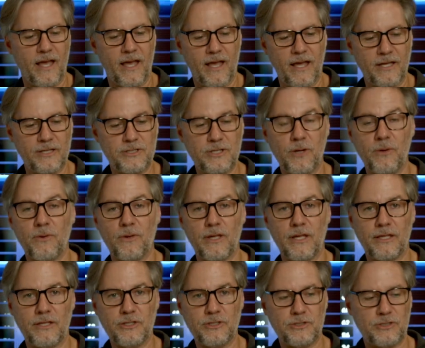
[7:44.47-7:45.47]
So
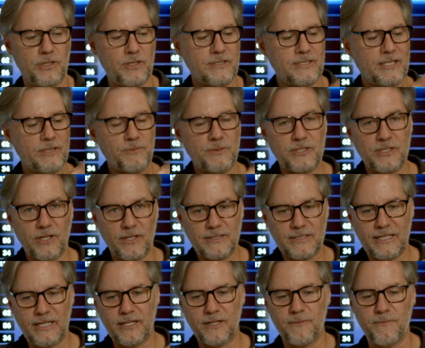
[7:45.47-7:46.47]
you see the results
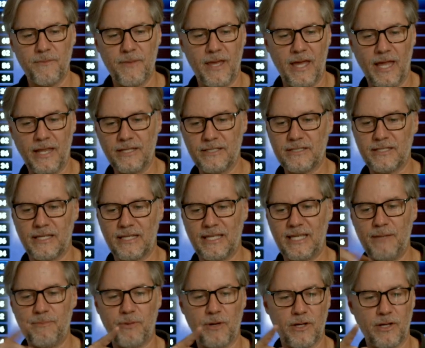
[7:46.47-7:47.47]
here, and it's going to
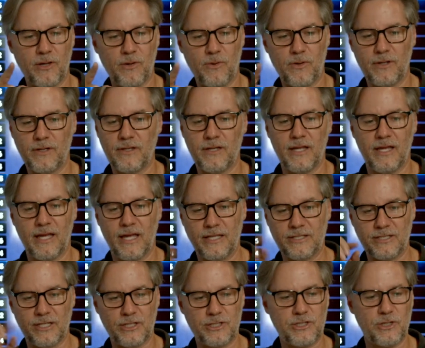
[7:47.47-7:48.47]
keep on going.
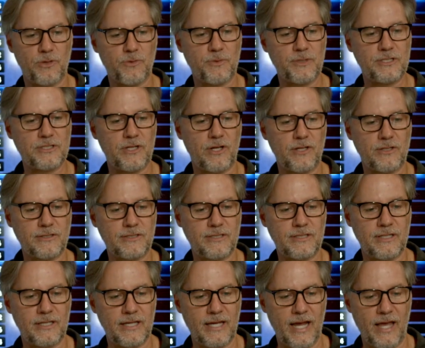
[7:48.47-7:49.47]
It's going to show the results,
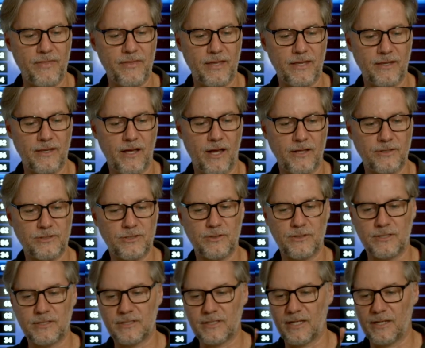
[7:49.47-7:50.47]
and then as soon
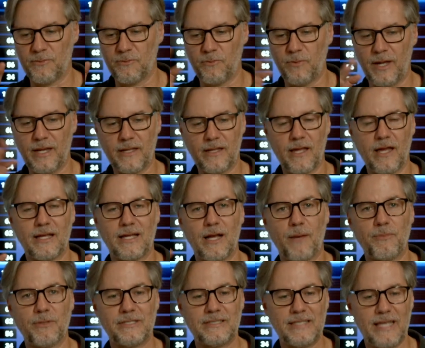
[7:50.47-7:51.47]
as it's going to wait a
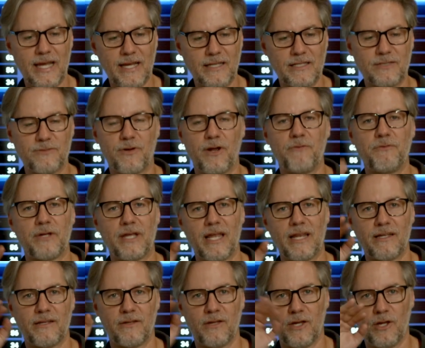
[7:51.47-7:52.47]
couple of seconds for everyone to
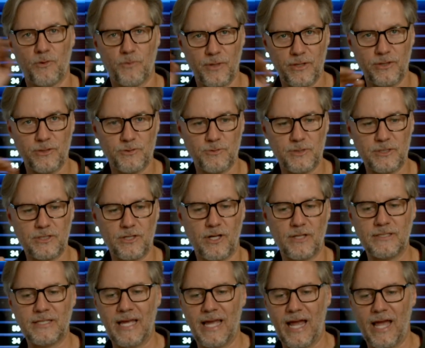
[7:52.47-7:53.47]
kind of read those
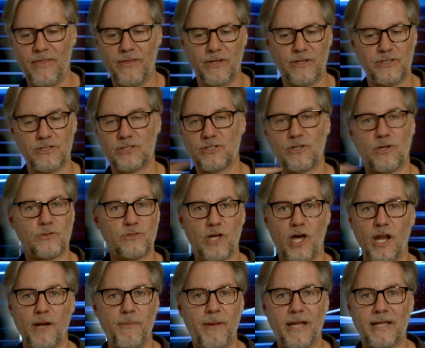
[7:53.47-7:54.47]
results, and then it just goes
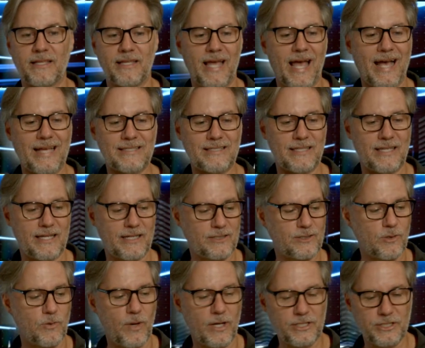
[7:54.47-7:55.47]
automatically ask the next
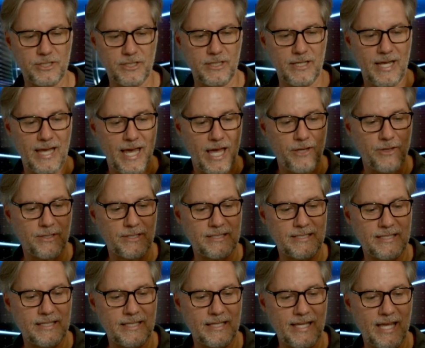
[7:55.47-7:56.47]
question, and you can
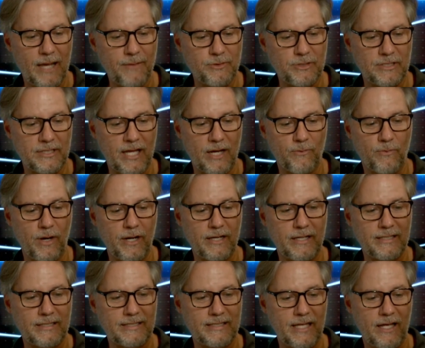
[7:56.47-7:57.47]
see the game's just kind of running
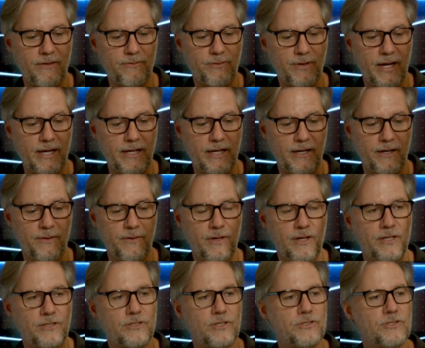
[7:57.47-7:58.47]
itself right here.
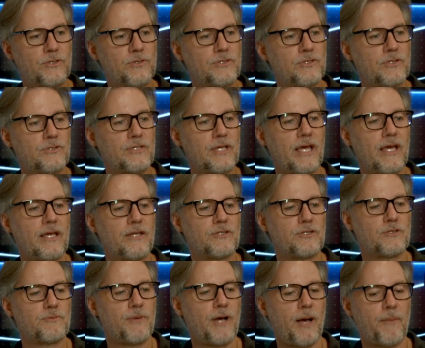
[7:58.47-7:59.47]
So as soon as those
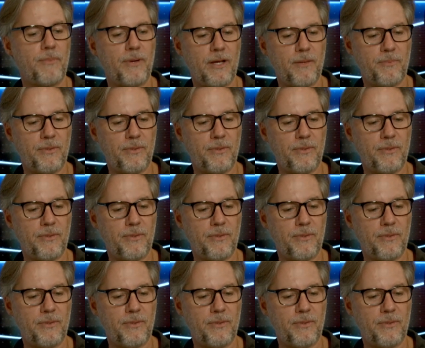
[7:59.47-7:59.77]
answers pop up,